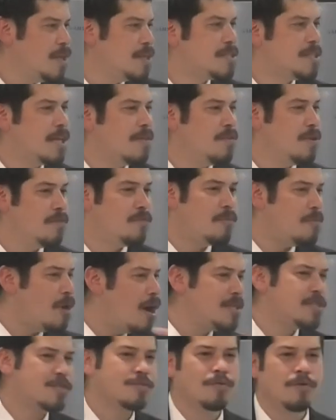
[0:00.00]
year seven, year from
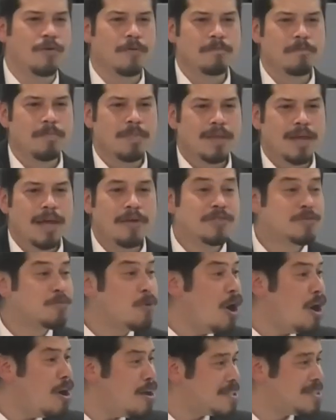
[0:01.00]
high school. It was
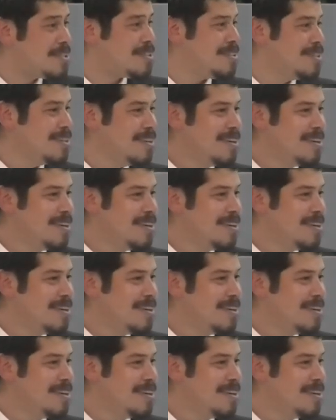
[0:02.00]
worse.